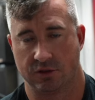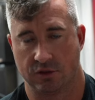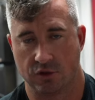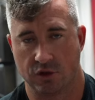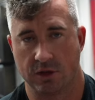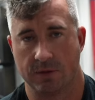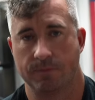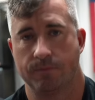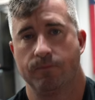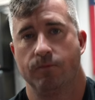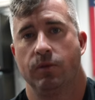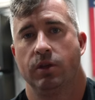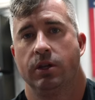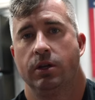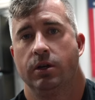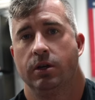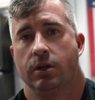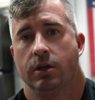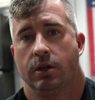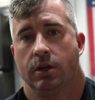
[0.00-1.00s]
grip.
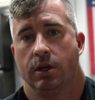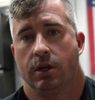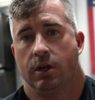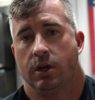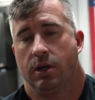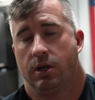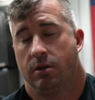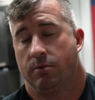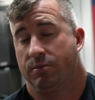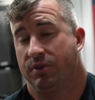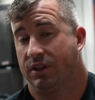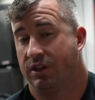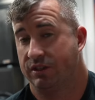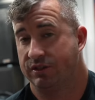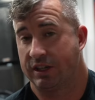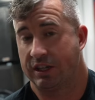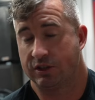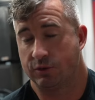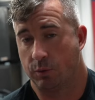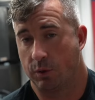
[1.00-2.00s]

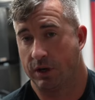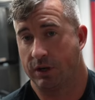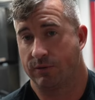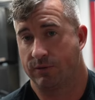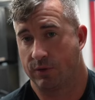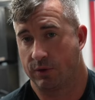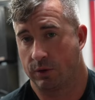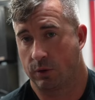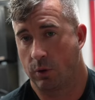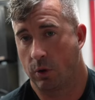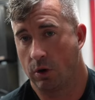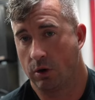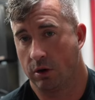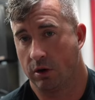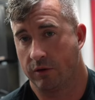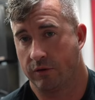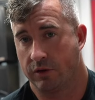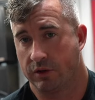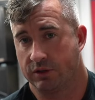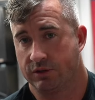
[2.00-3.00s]
Because I was waiting for the
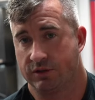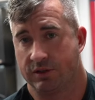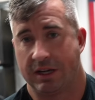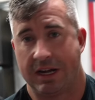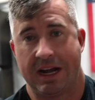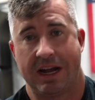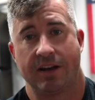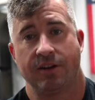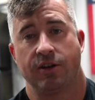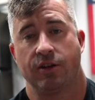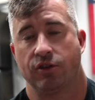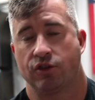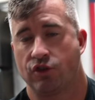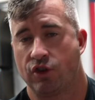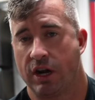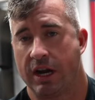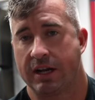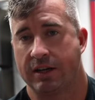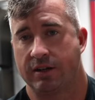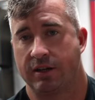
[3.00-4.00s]
coilovers, I had another
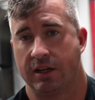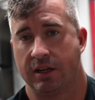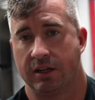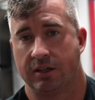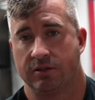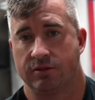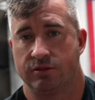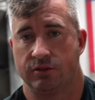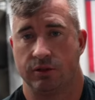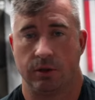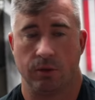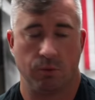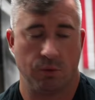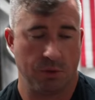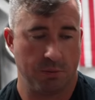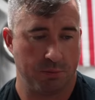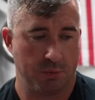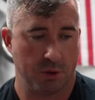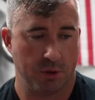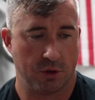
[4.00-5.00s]
track day. So we
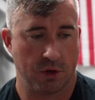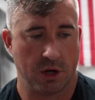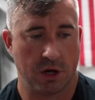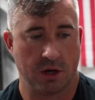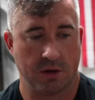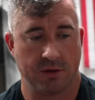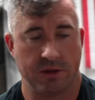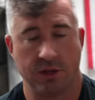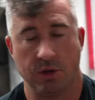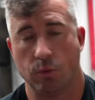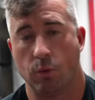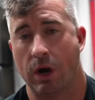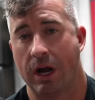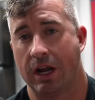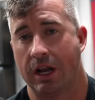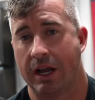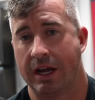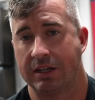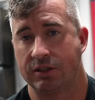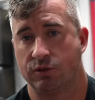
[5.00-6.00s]
put on the
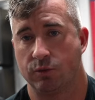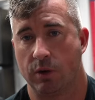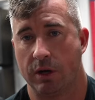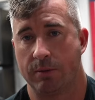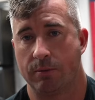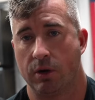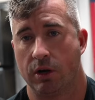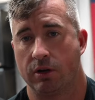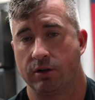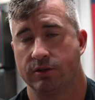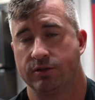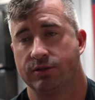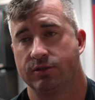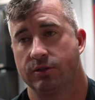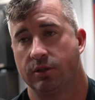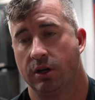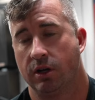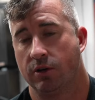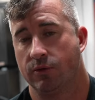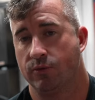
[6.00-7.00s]
white line sway bars,
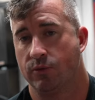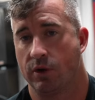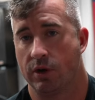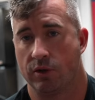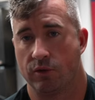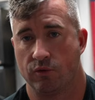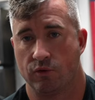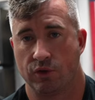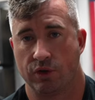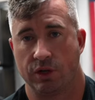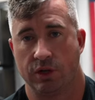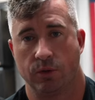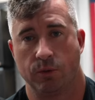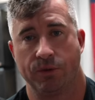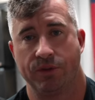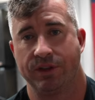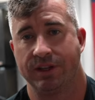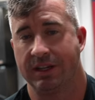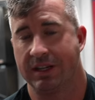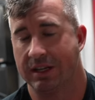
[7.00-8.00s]
front and rear
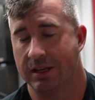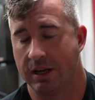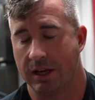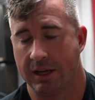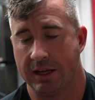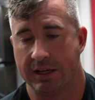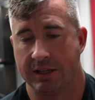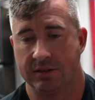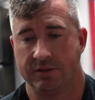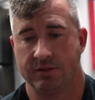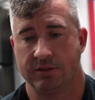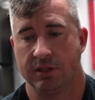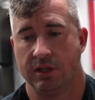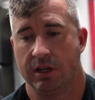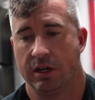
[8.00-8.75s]
with the end lengths,